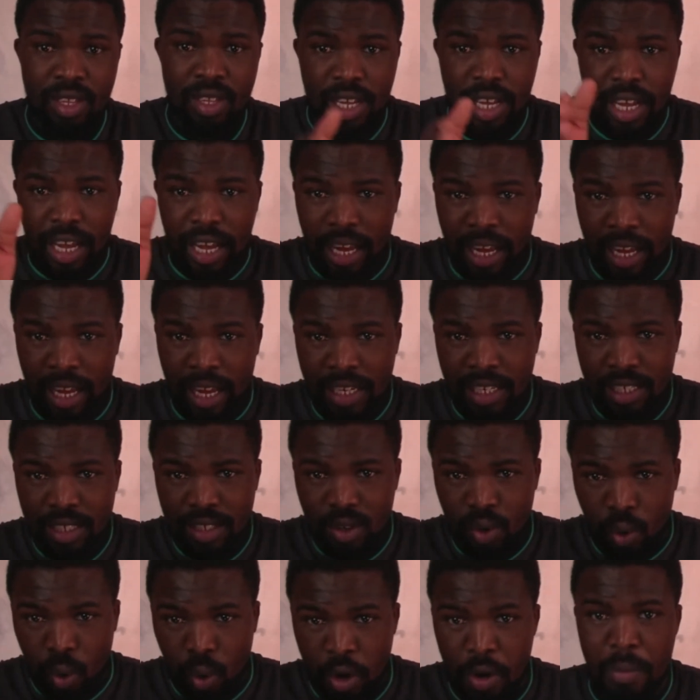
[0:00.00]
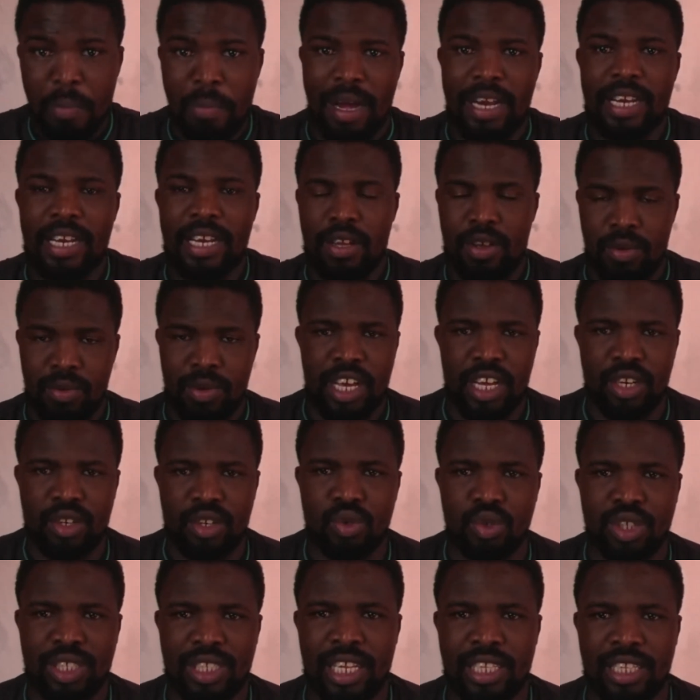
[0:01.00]
and on Monday we had
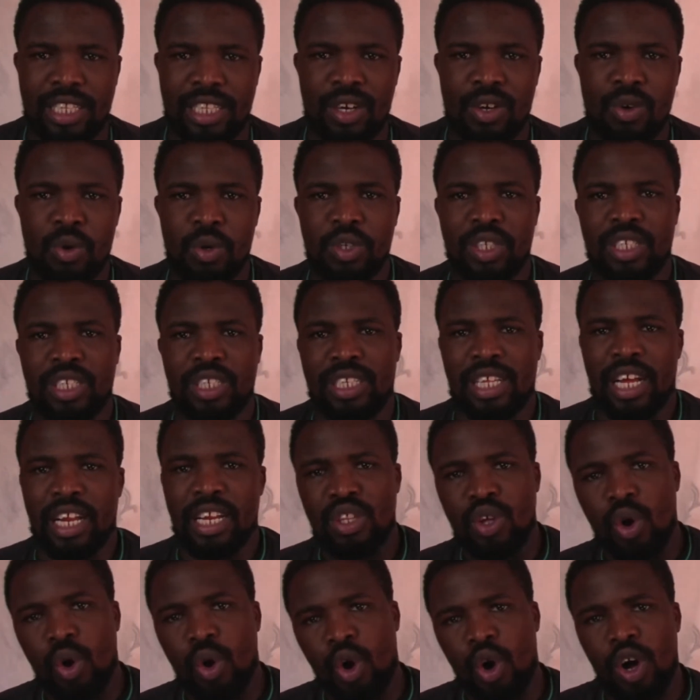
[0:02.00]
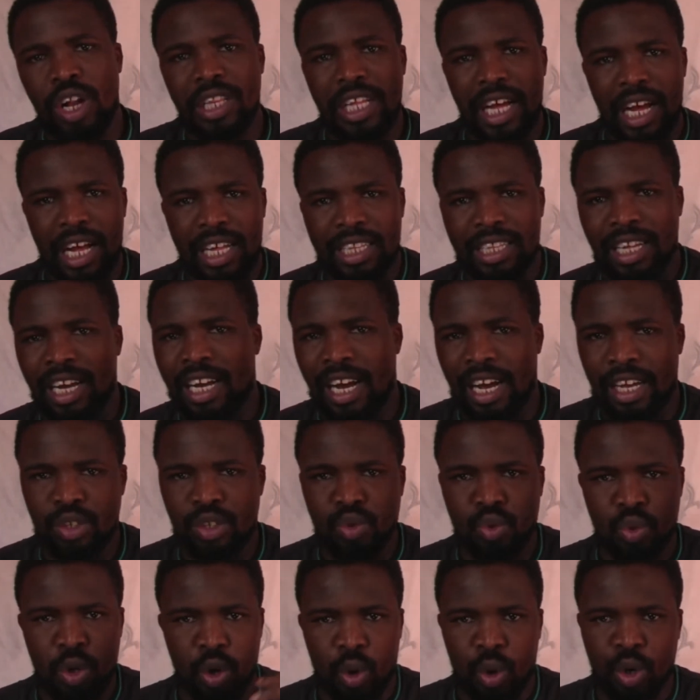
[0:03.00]
to start the course. Then all the other
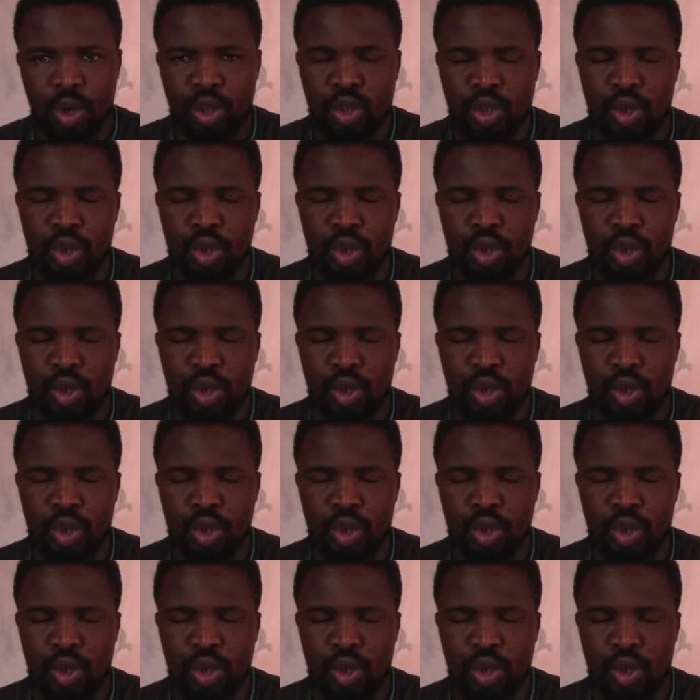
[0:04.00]
guys were also